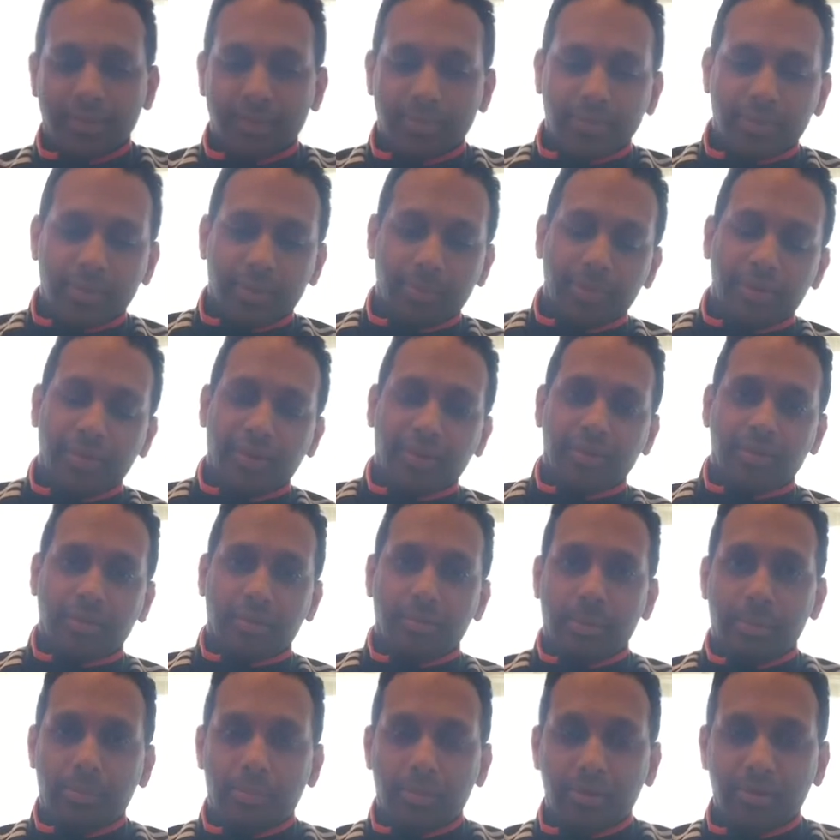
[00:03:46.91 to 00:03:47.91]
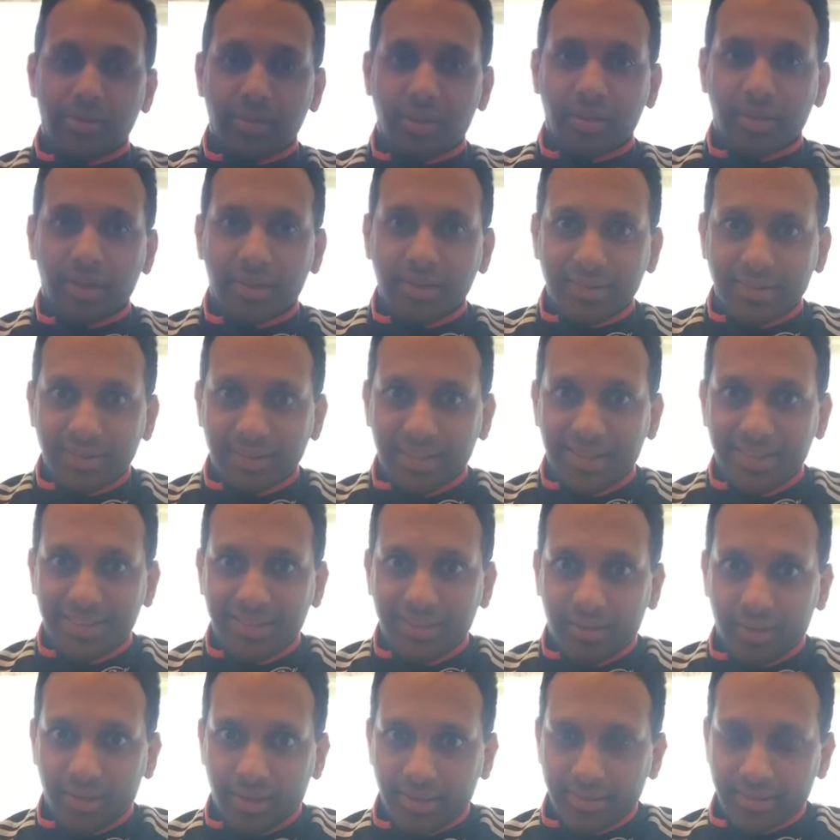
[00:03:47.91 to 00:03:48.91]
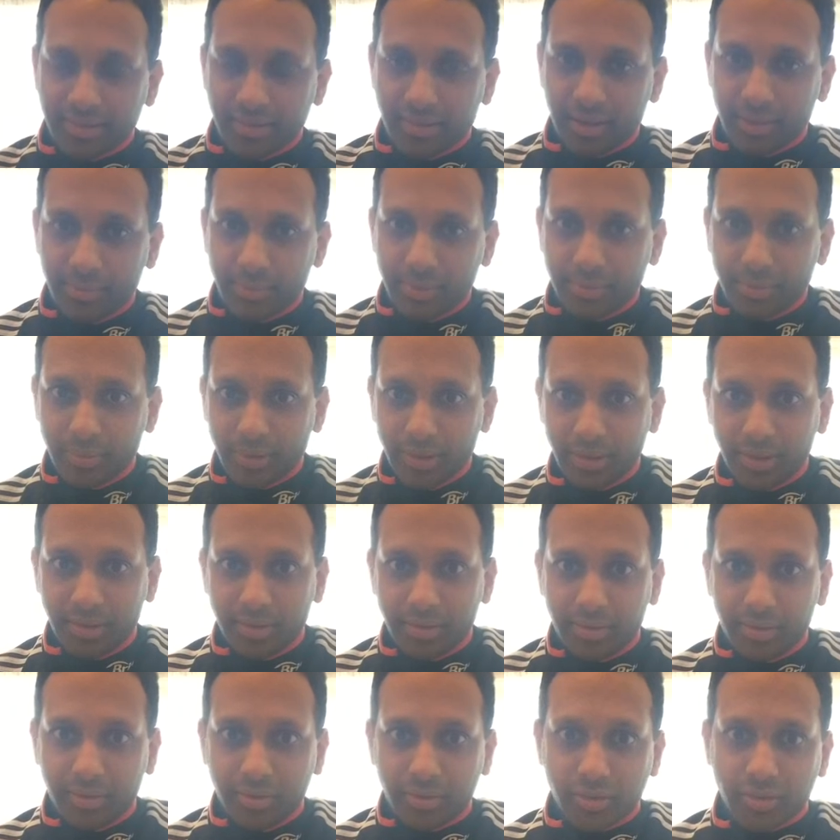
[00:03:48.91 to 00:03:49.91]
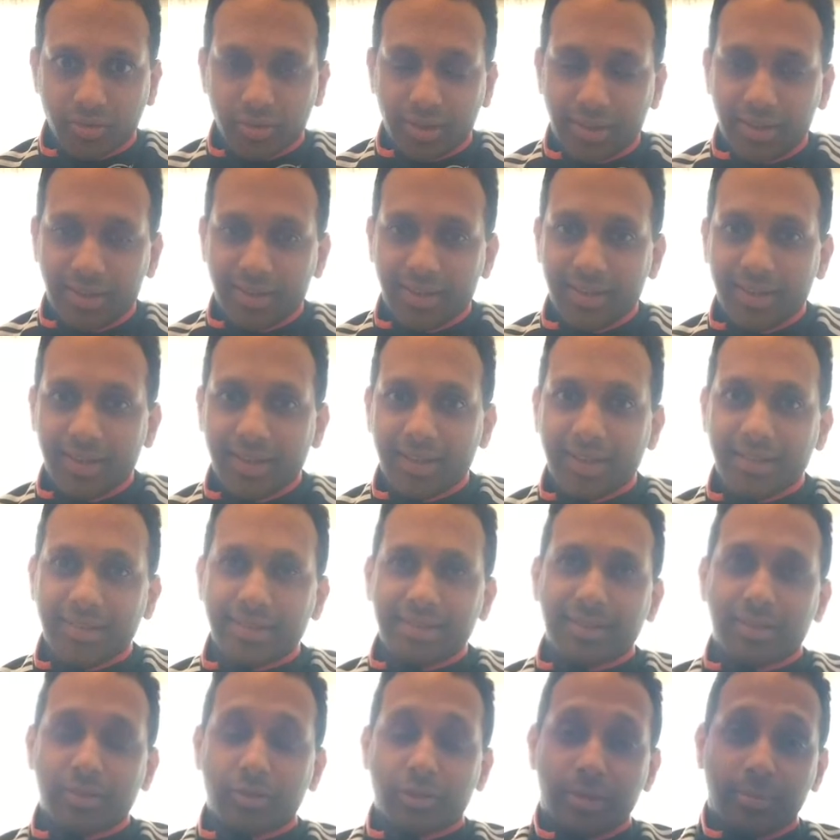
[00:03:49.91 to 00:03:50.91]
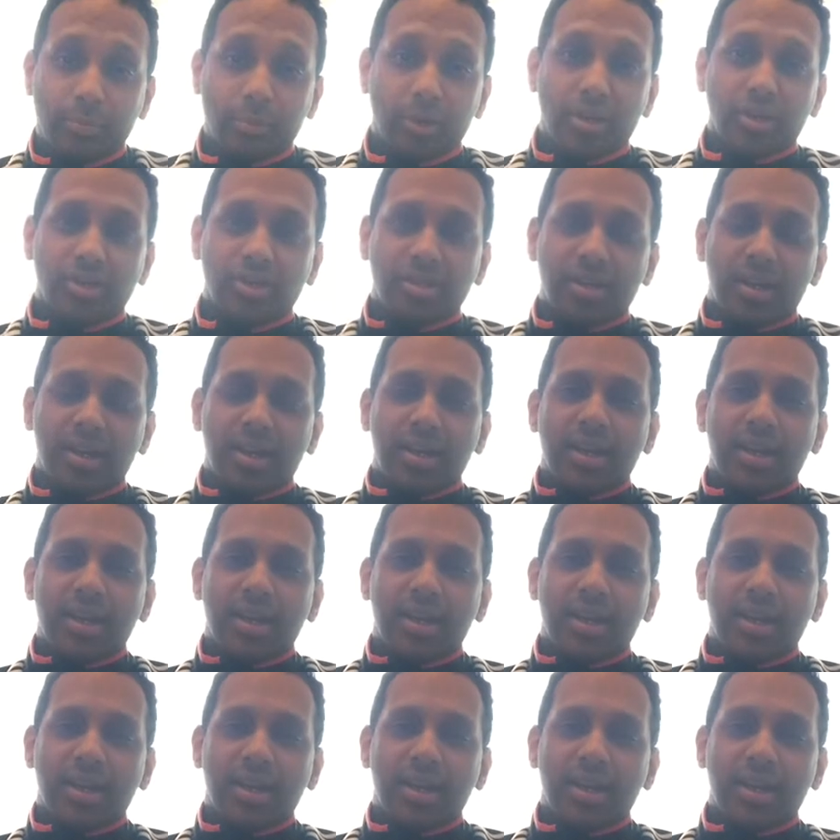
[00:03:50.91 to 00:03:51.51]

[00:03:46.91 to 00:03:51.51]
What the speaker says: Some of the things I remember is the 1989 tie between England and Australia at Trent Bridge.